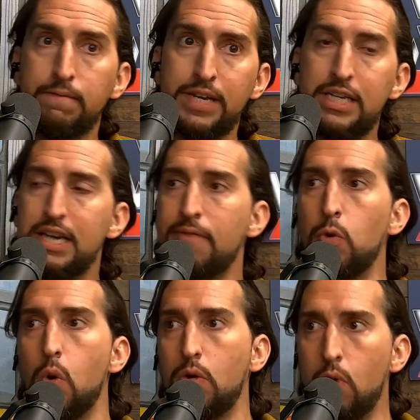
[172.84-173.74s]
He's never
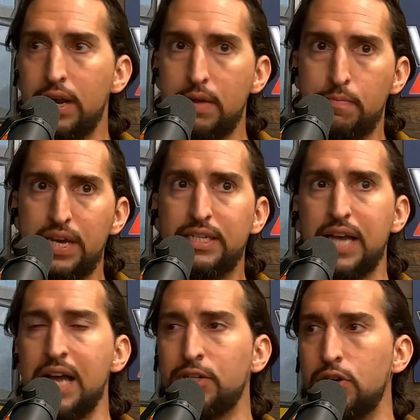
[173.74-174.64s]
won one. Embiid's
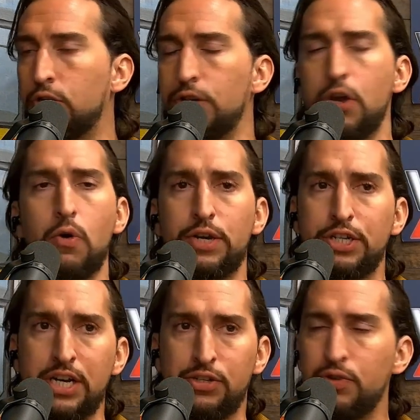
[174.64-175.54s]
got, or Jokic
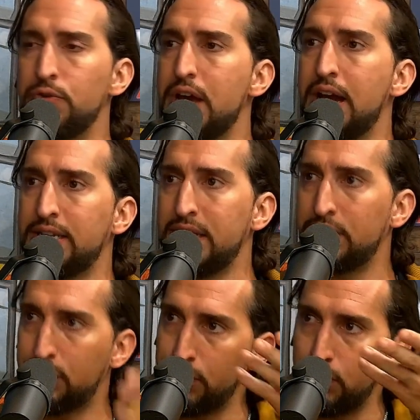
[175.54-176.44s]
has two, Giannis has
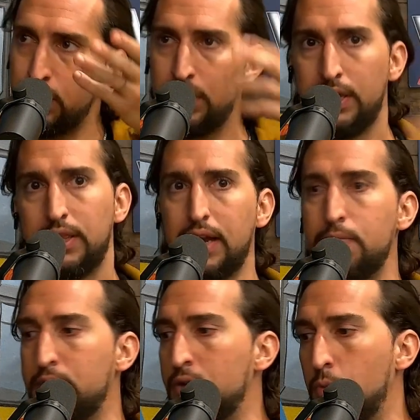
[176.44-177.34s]
two. Let
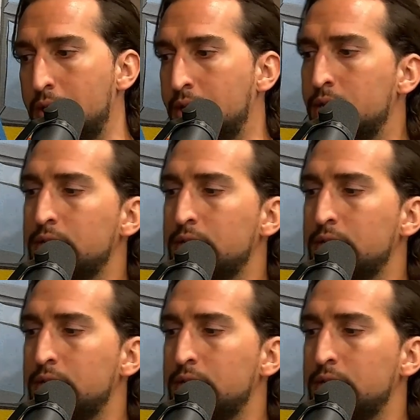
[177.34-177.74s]
Embiid win it.